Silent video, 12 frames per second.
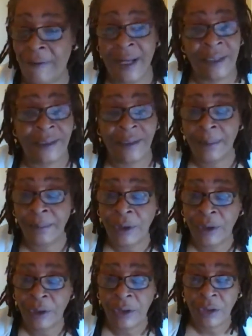you want to find
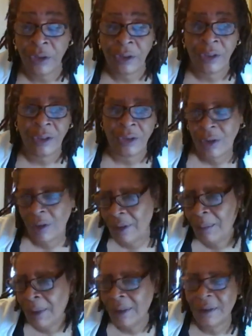some
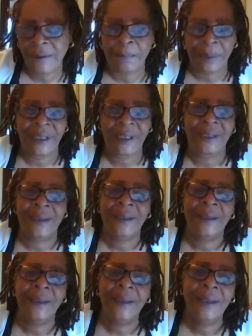semblance of
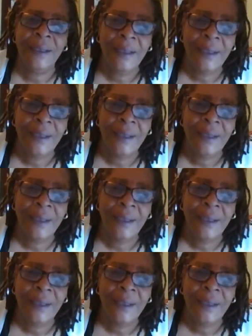peace.